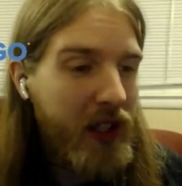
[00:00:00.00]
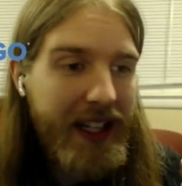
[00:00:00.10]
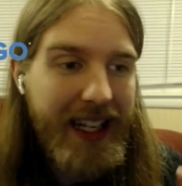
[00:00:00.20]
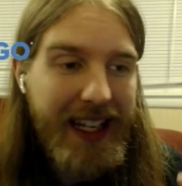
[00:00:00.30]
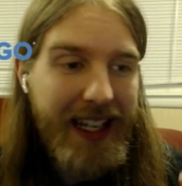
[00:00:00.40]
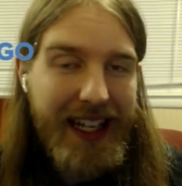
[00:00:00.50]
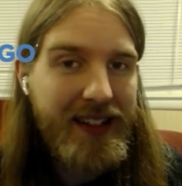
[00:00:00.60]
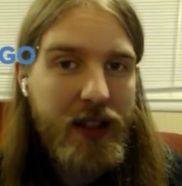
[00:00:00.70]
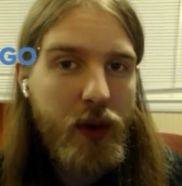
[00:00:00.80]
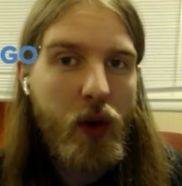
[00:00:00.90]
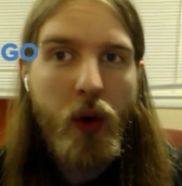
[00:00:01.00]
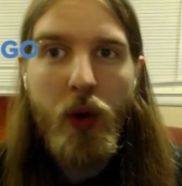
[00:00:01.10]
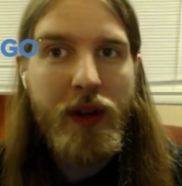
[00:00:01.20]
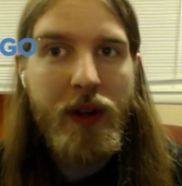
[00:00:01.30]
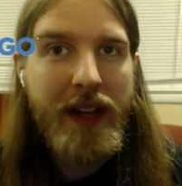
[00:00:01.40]
easy or
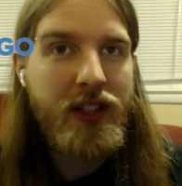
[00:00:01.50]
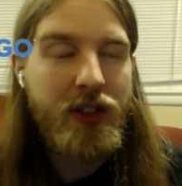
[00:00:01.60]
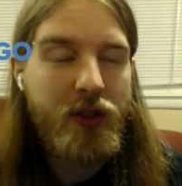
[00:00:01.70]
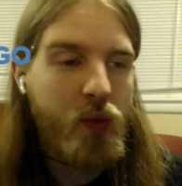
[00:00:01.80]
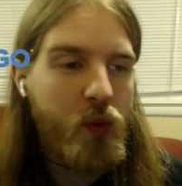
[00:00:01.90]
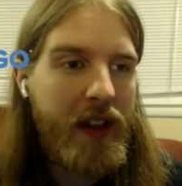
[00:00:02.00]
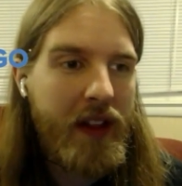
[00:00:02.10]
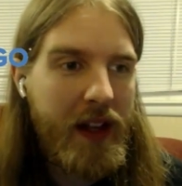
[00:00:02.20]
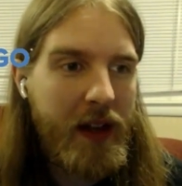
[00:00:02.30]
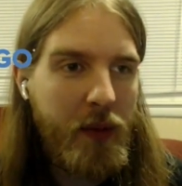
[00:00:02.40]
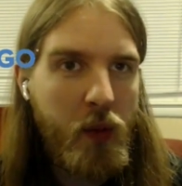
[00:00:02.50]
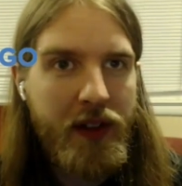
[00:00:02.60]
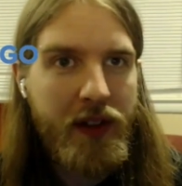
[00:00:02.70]
even just one of them was